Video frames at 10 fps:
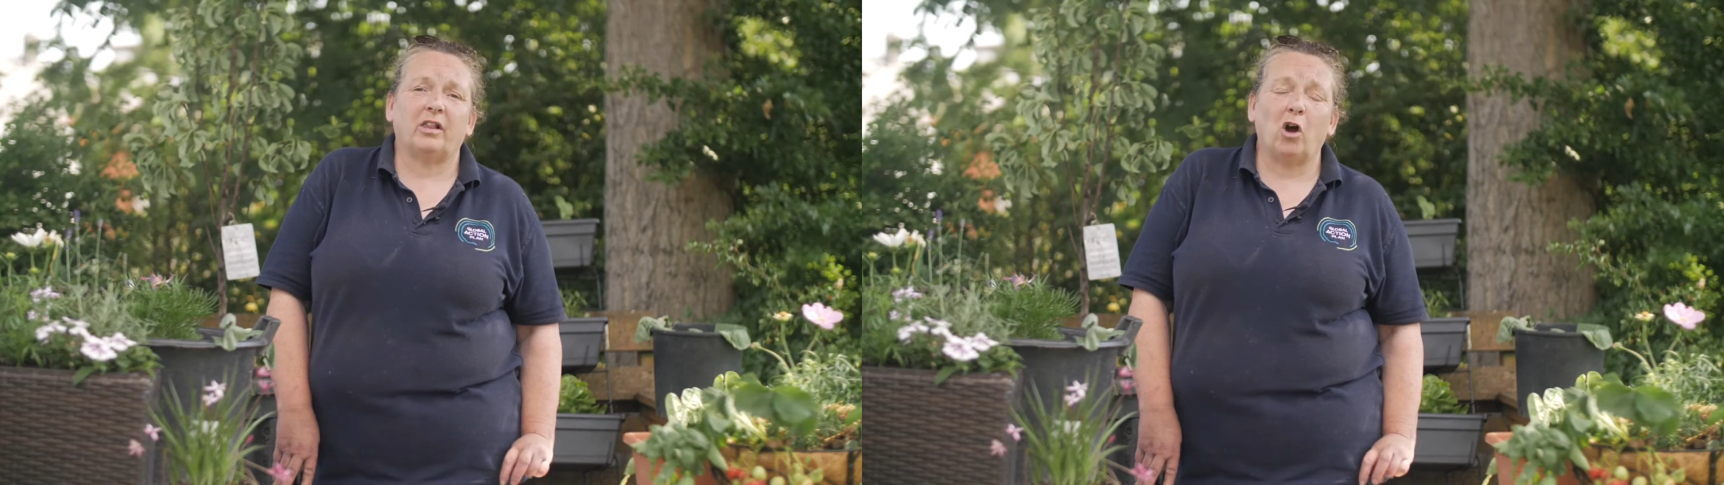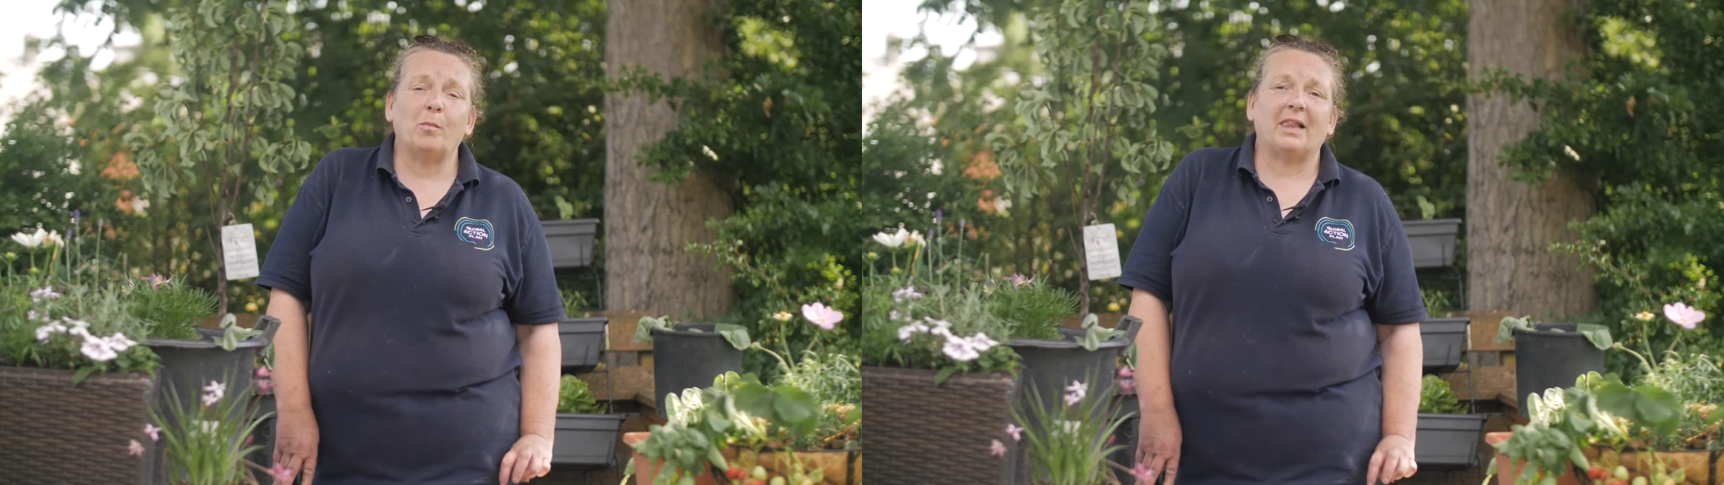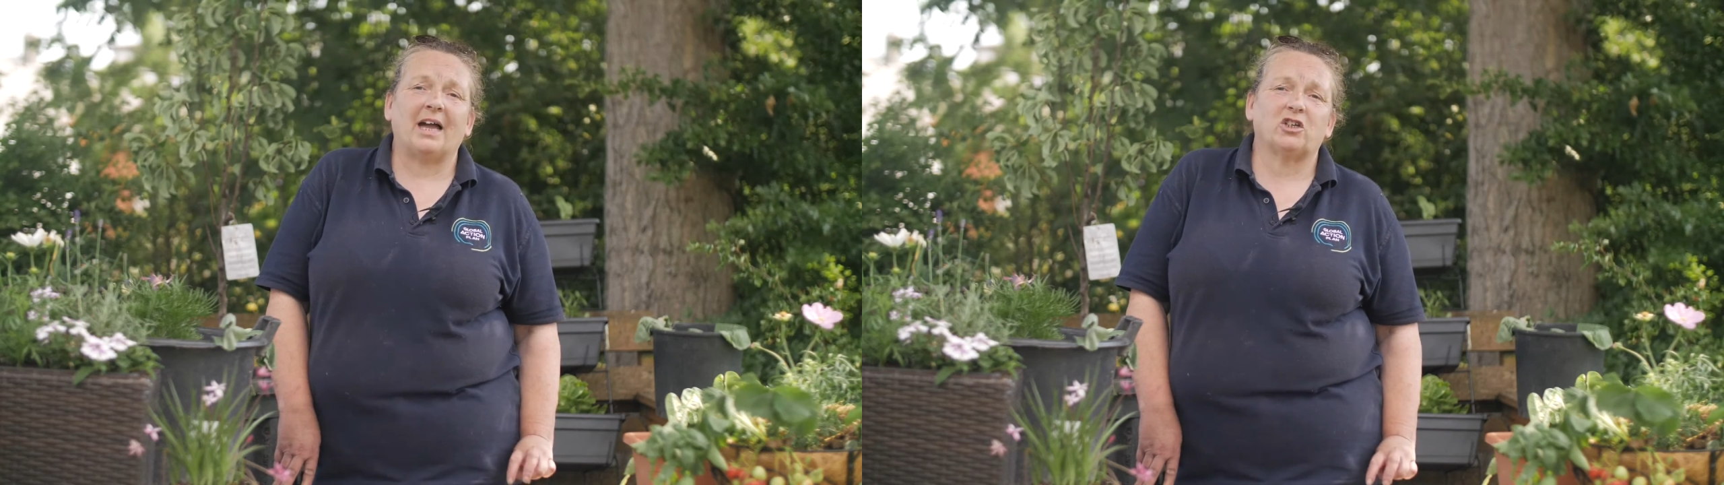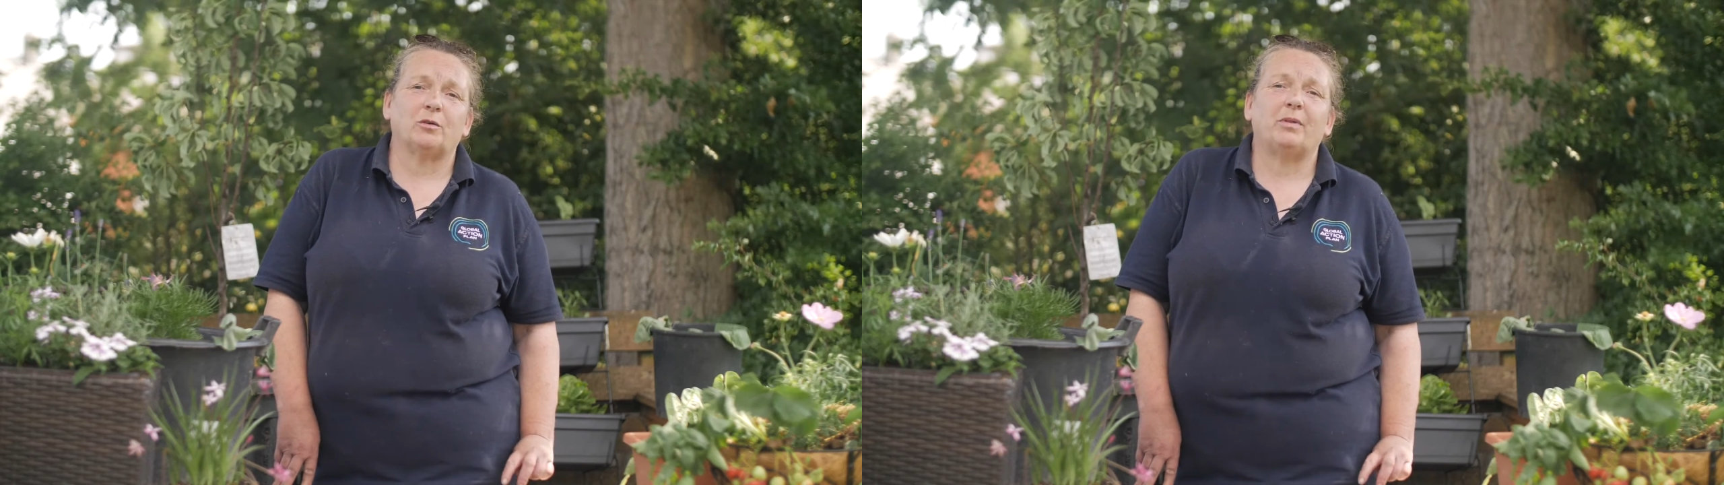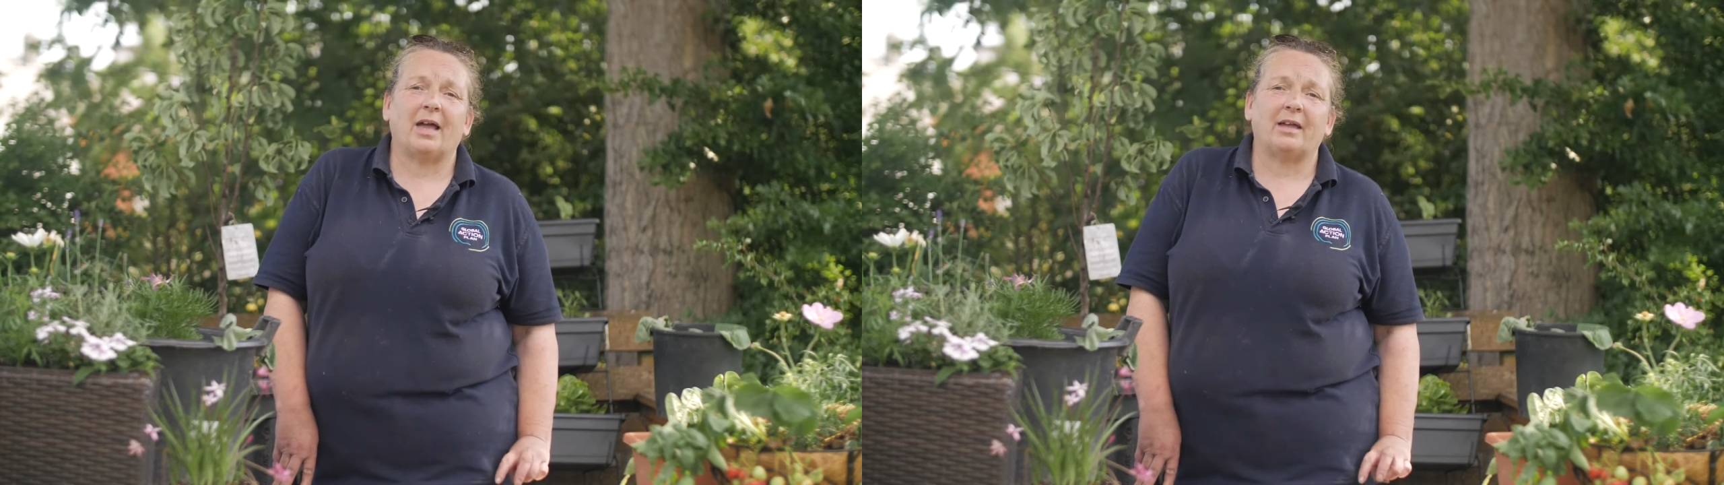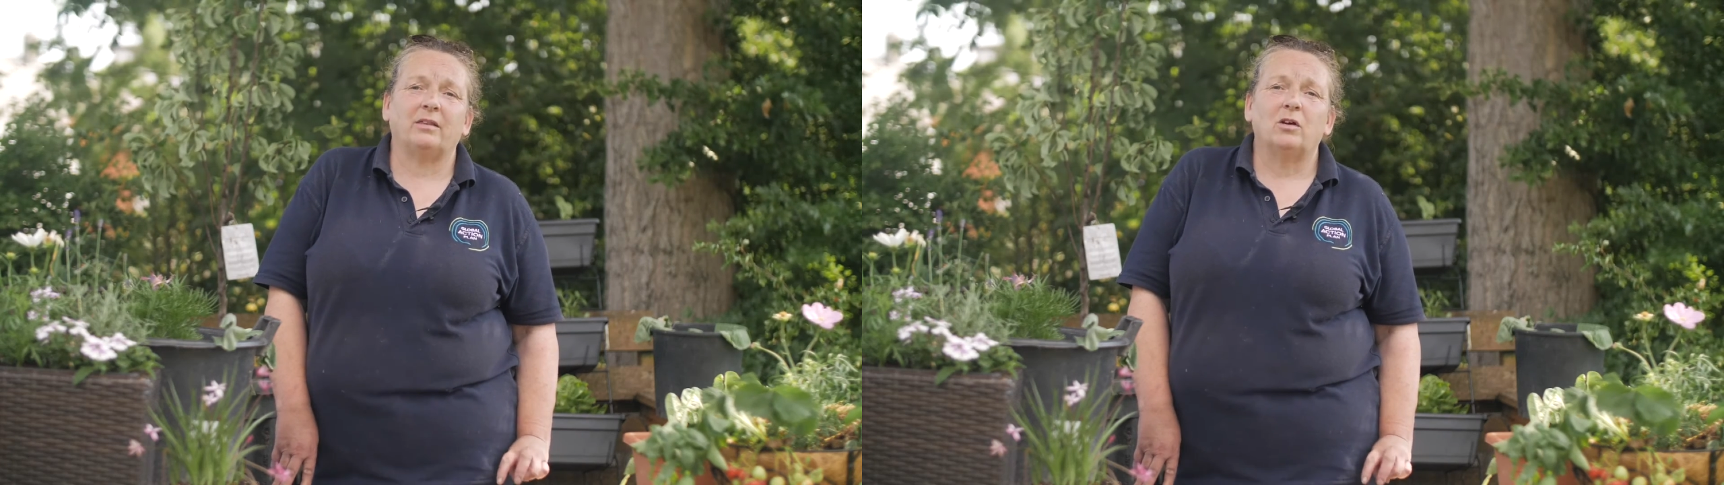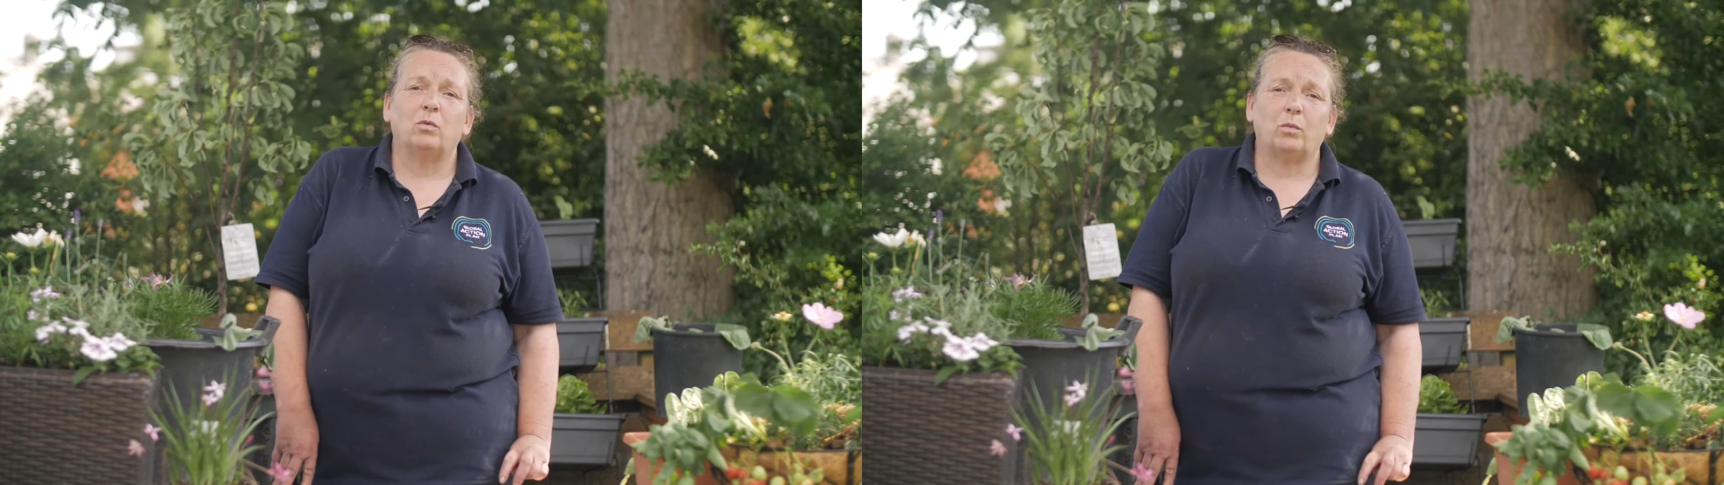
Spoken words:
Global Action Plan